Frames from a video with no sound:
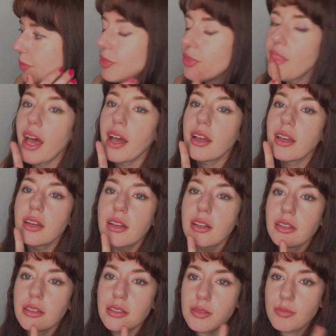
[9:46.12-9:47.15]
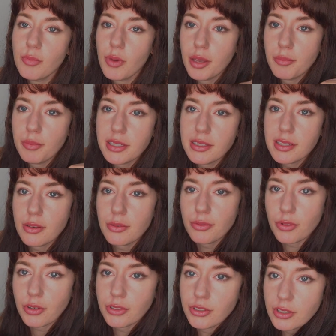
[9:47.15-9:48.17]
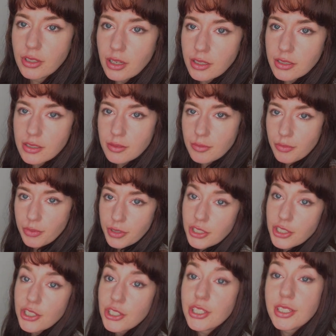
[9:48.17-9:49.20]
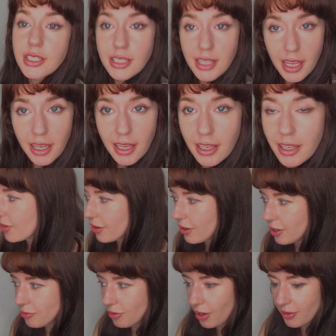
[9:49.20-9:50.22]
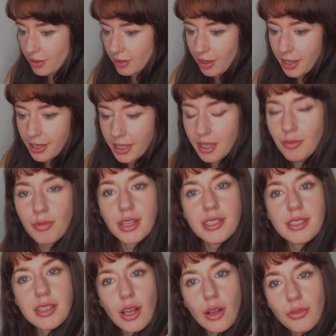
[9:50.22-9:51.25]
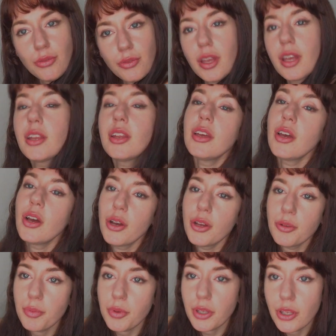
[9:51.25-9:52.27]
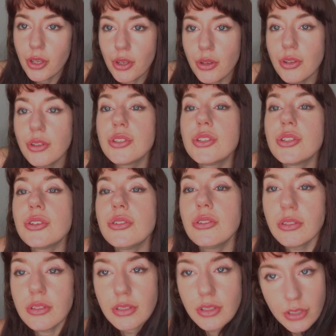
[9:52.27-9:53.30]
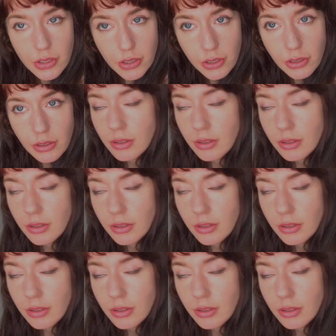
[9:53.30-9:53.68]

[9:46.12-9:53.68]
That concludes my missive on London Bridge today. I rather like it myself, and I hope you do too.